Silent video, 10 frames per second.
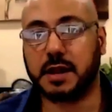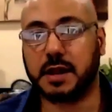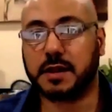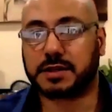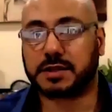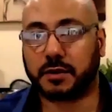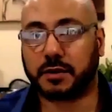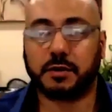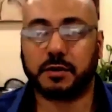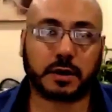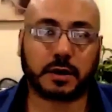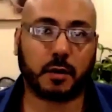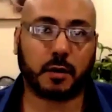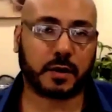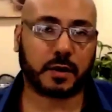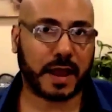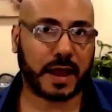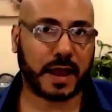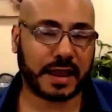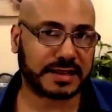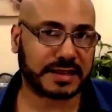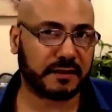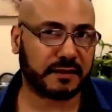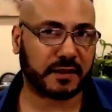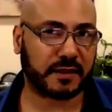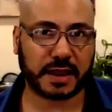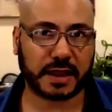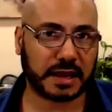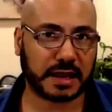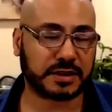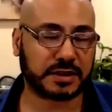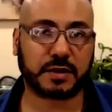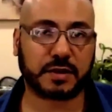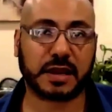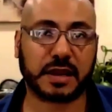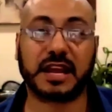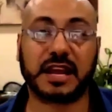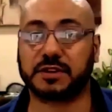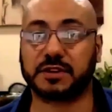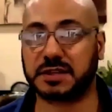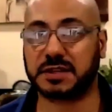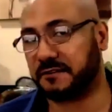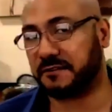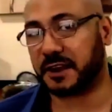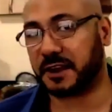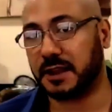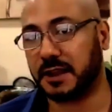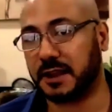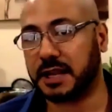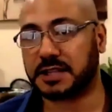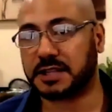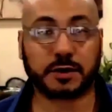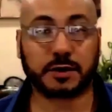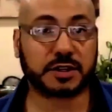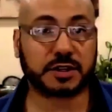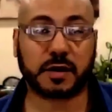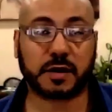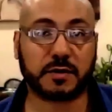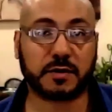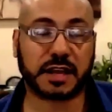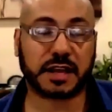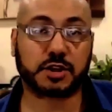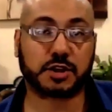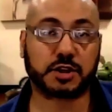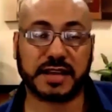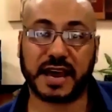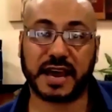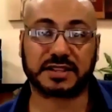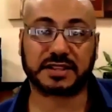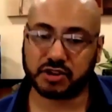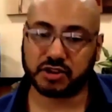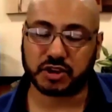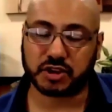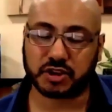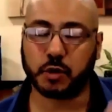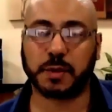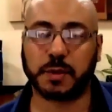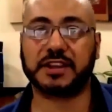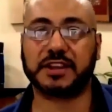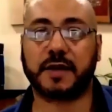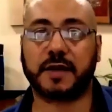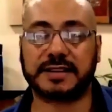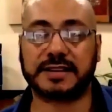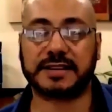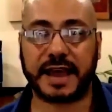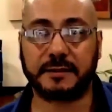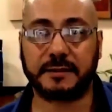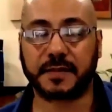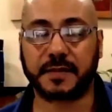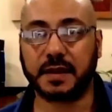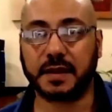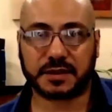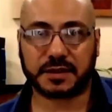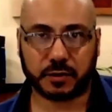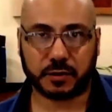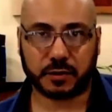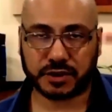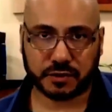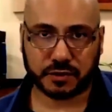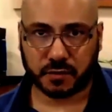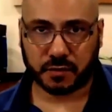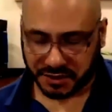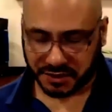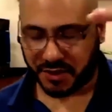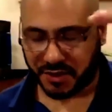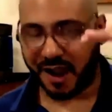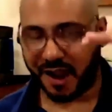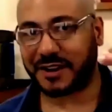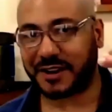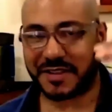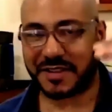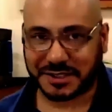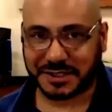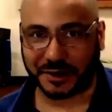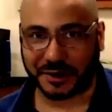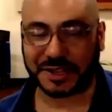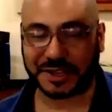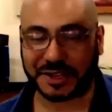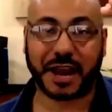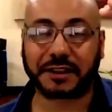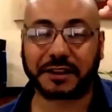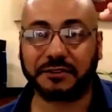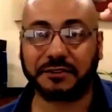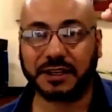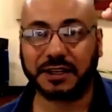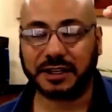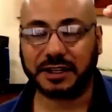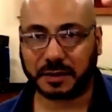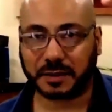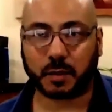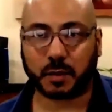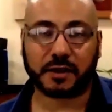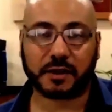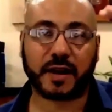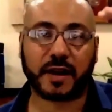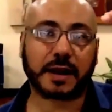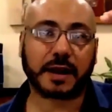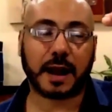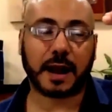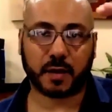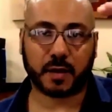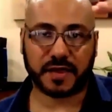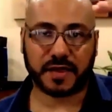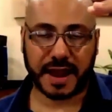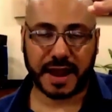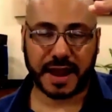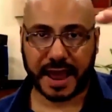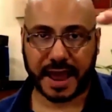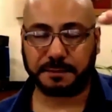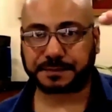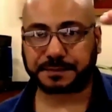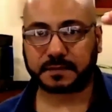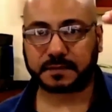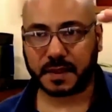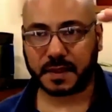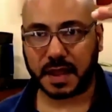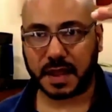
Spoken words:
So you could go either way, and it's actually very industry and interest specific. And so it's just one of those things you want to test. And you just duplicate your ad set, because there's a hierarchy that starts at the objective, which is what you're trying to accomplish with that ad. That's